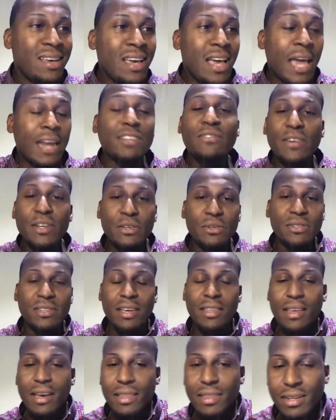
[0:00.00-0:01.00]
And it's funny you say
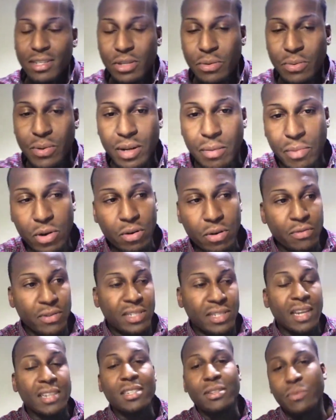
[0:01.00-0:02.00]
that that you were in the middle of a
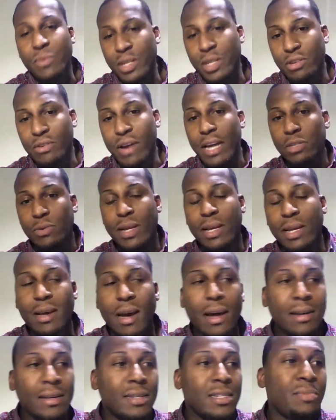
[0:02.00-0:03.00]
recession when you graduated
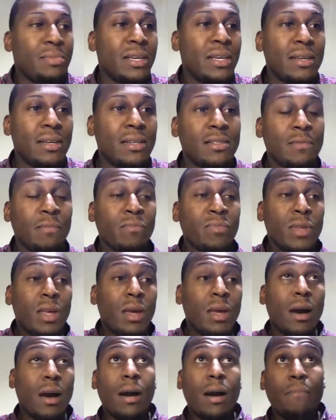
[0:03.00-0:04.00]
college because
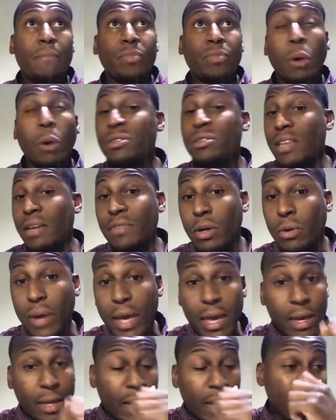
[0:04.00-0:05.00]
um 07
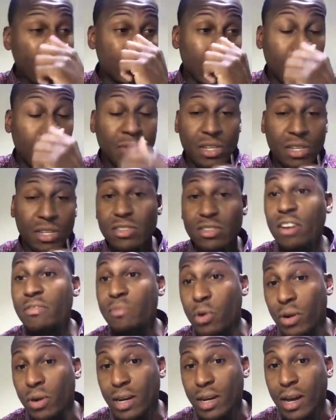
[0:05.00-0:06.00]
08 actually I was a
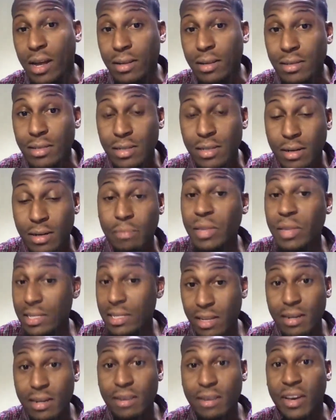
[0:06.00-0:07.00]
sophomore in college. Um, I
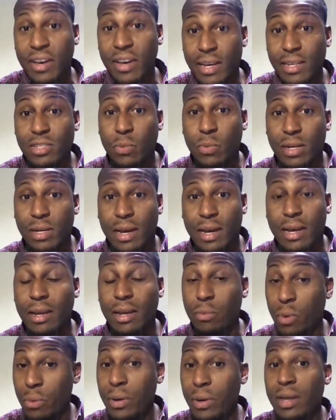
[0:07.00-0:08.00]
studied finance and whatnot, and
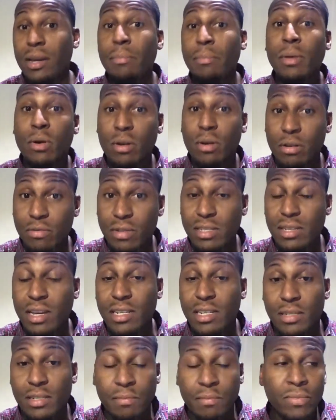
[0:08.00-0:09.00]
we were in the middle of the
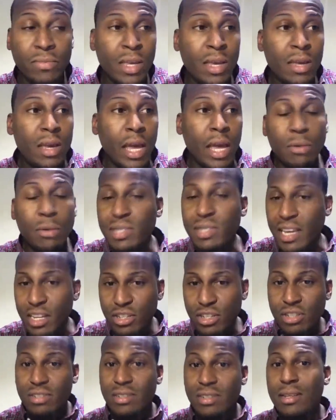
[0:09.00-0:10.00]
recession. And it was
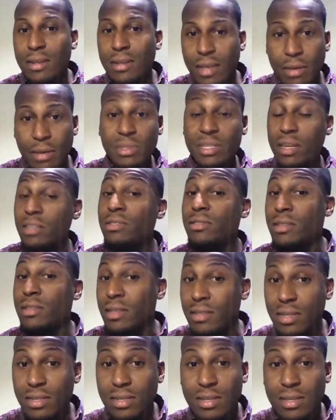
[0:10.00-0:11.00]
interesting. It was interesting
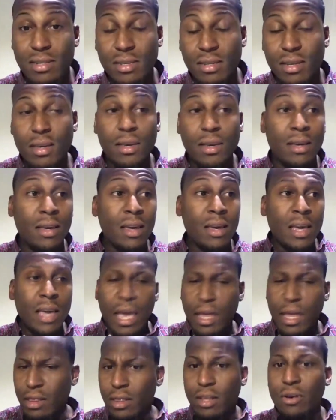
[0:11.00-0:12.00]
just to see
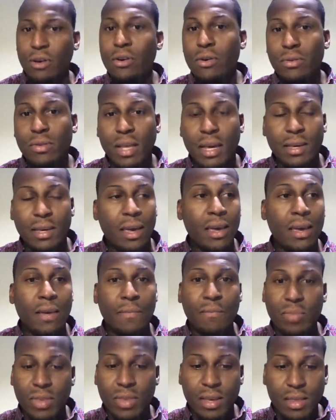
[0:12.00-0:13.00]
and learn like, hey,
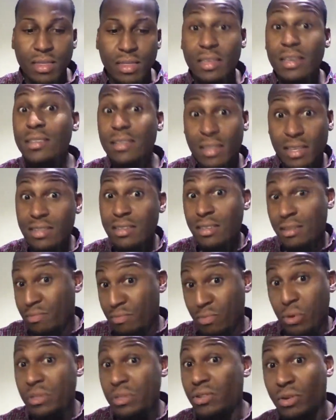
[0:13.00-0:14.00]
this is
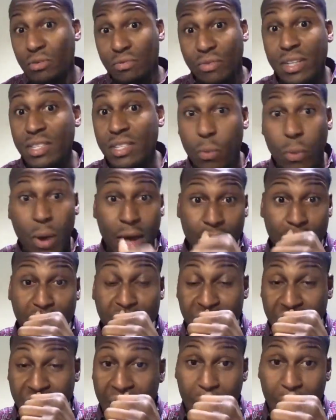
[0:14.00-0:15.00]
more so the reason why
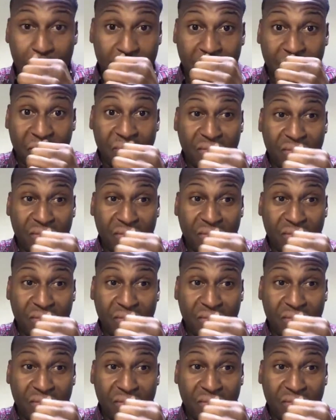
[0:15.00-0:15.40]
things are happening.